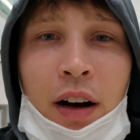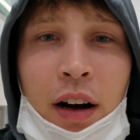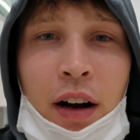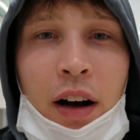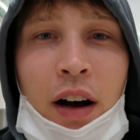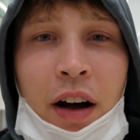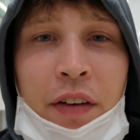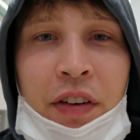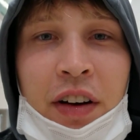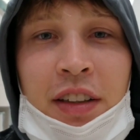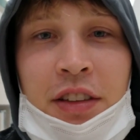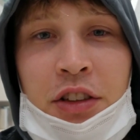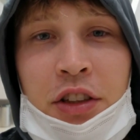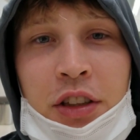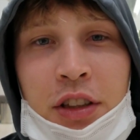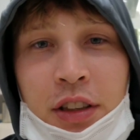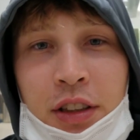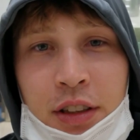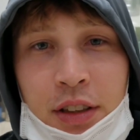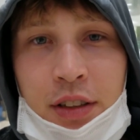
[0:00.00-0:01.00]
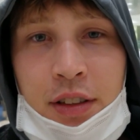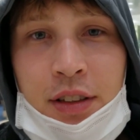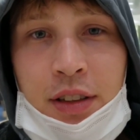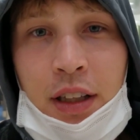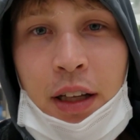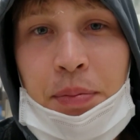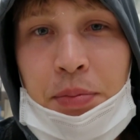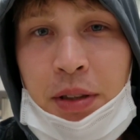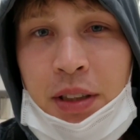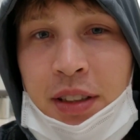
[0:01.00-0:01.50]
I've actually
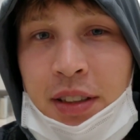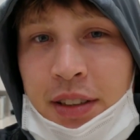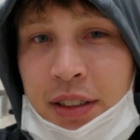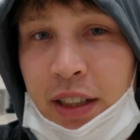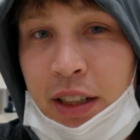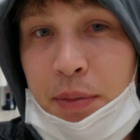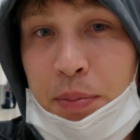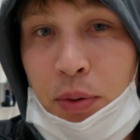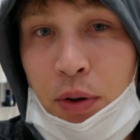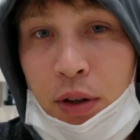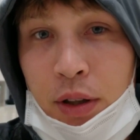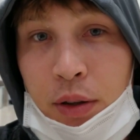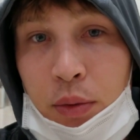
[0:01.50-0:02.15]
slept in this airport